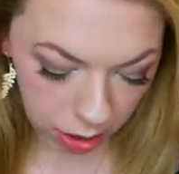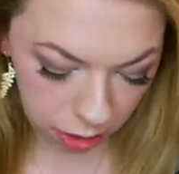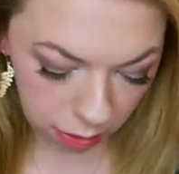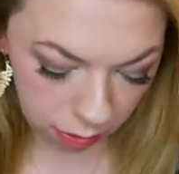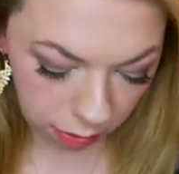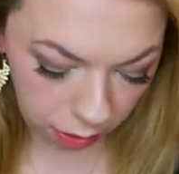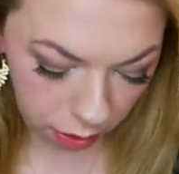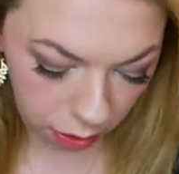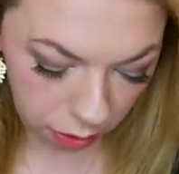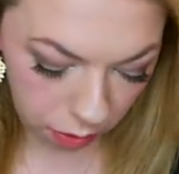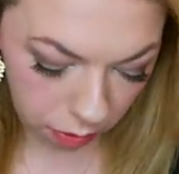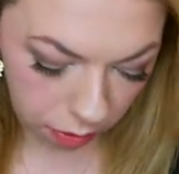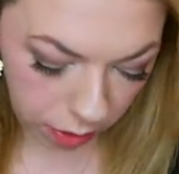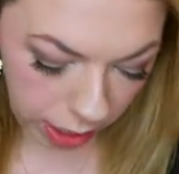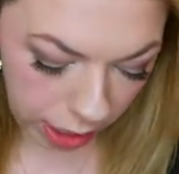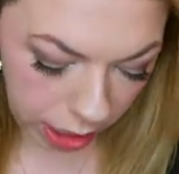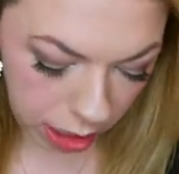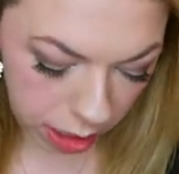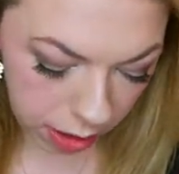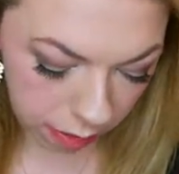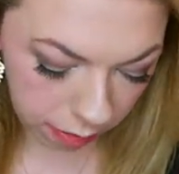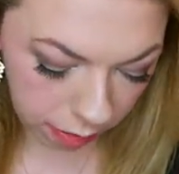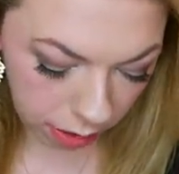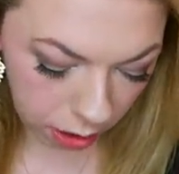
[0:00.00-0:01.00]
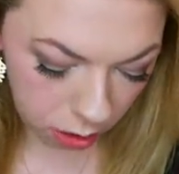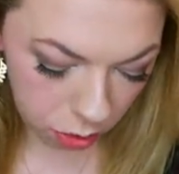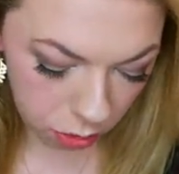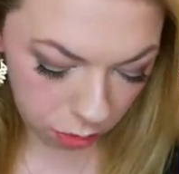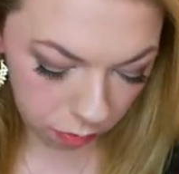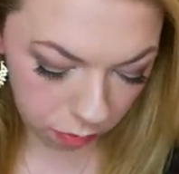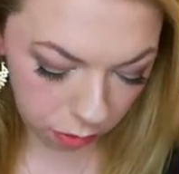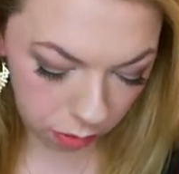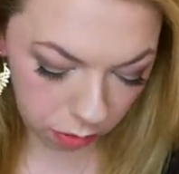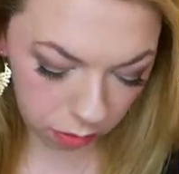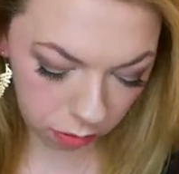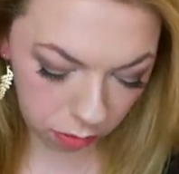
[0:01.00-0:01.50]
So can you discuss
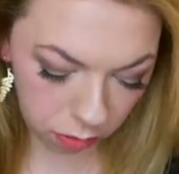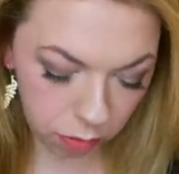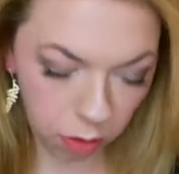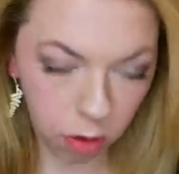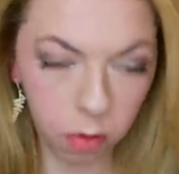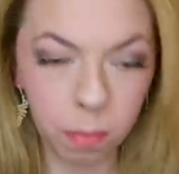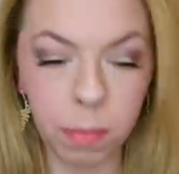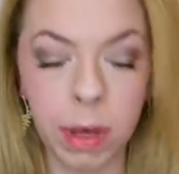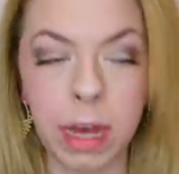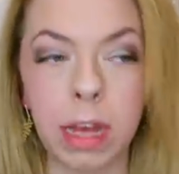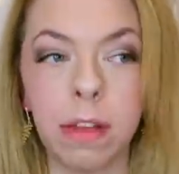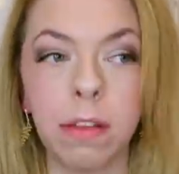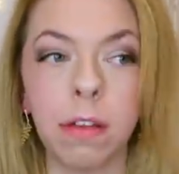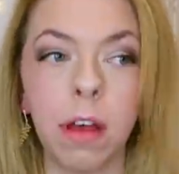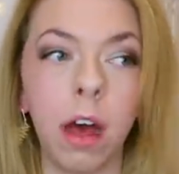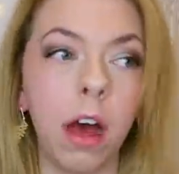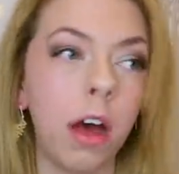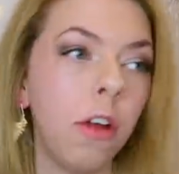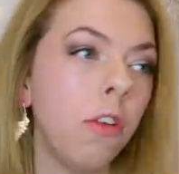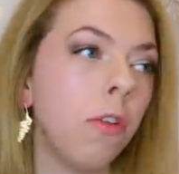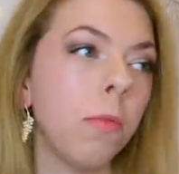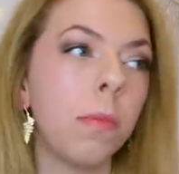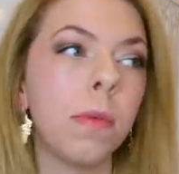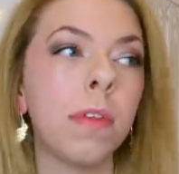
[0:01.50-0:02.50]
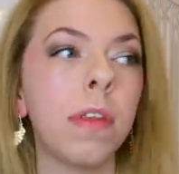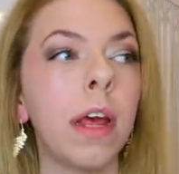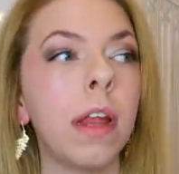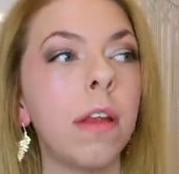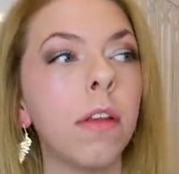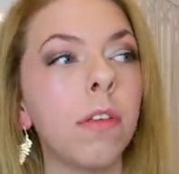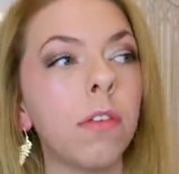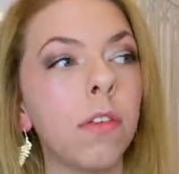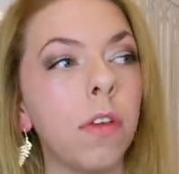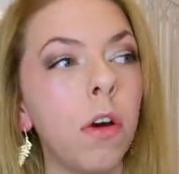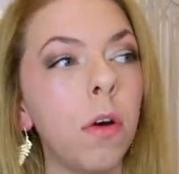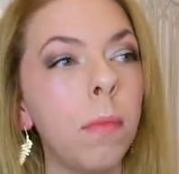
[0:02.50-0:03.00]
your views on soulmates? one hundred
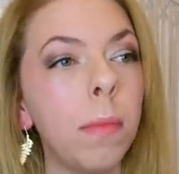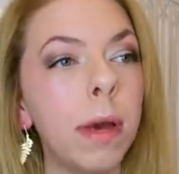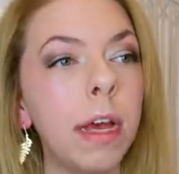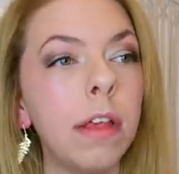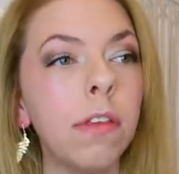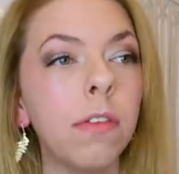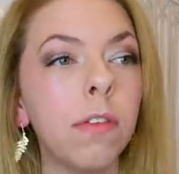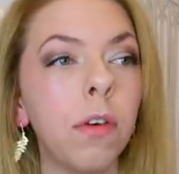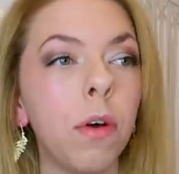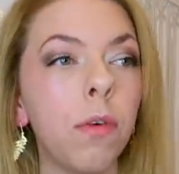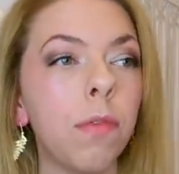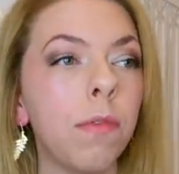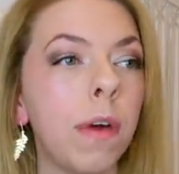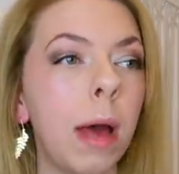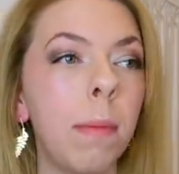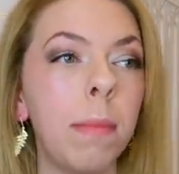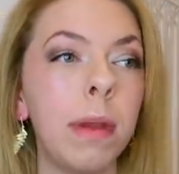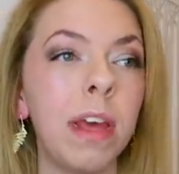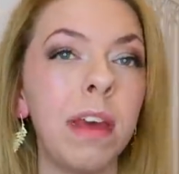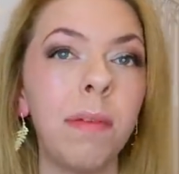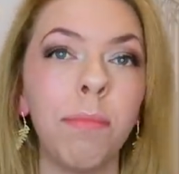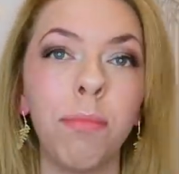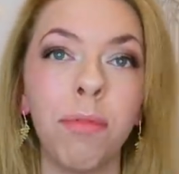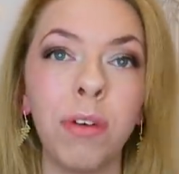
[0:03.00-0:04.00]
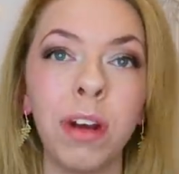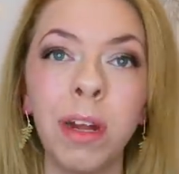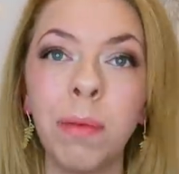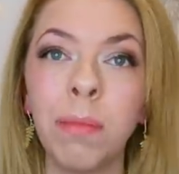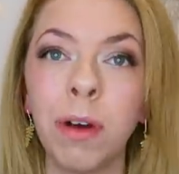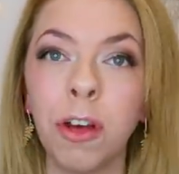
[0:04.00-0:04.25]
percent. Soulmates, soul family, pretty